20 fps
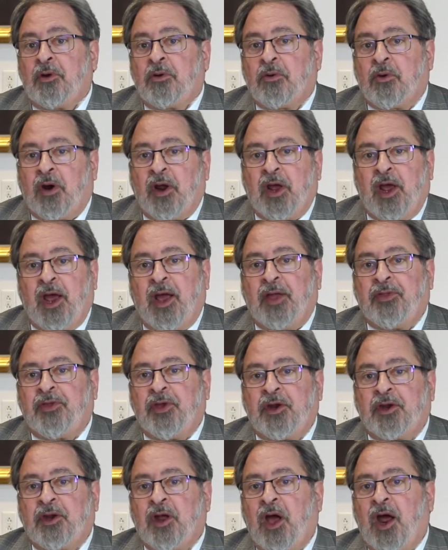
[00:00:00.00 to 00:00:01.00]
where I had the
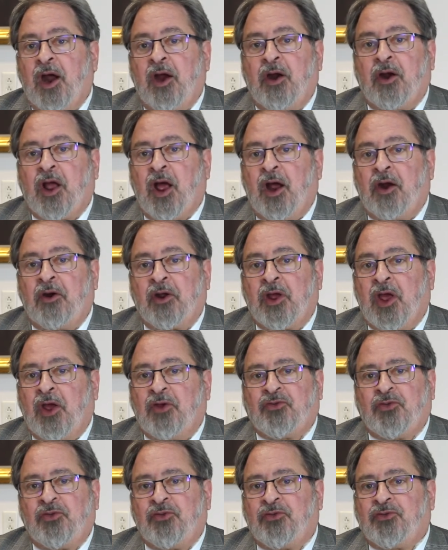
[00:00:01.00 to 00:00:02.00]
entire
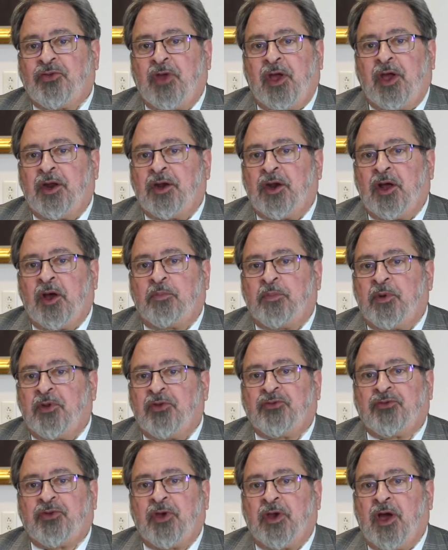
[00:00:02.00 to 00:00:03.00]
congregation stand up
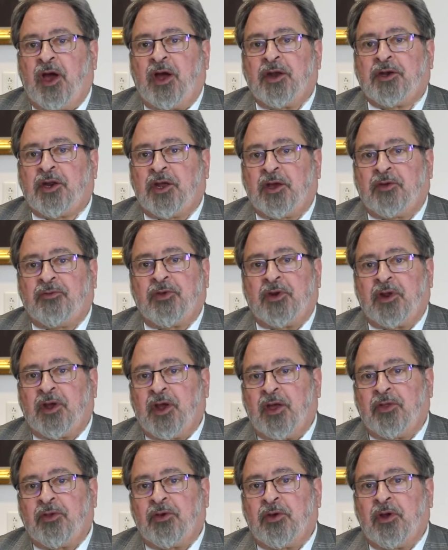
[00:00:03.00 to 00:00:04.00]
and sing TIkvah
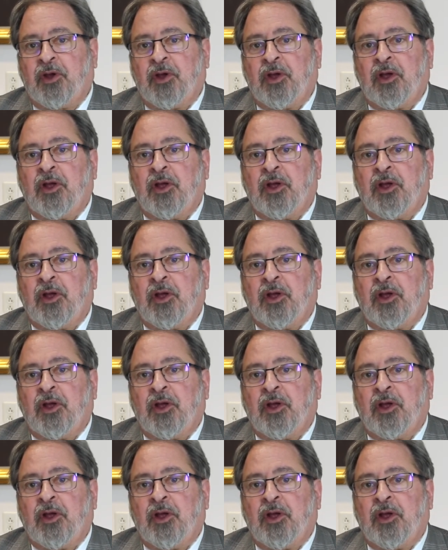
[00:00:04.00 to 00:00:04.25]
together,